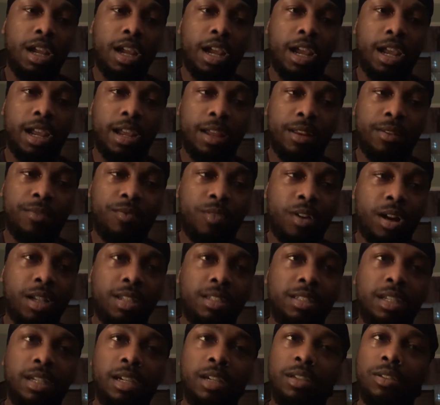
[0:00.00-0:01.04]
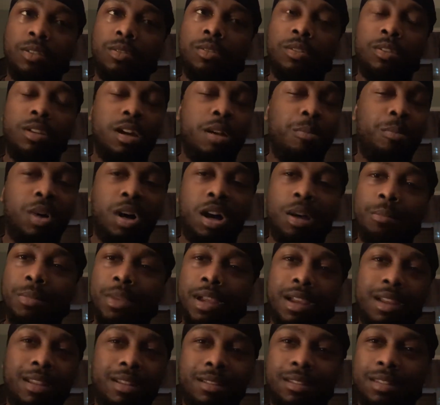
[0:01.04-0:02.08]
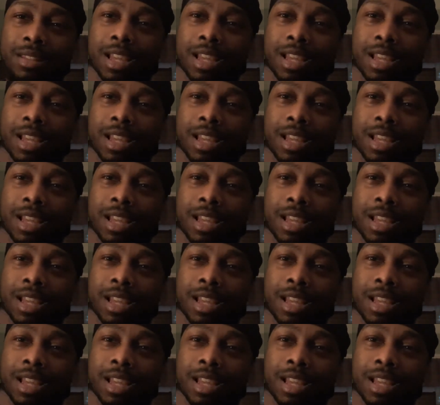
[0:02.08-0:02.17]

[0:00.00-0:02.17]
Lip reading: And Freddie's like, come on, man.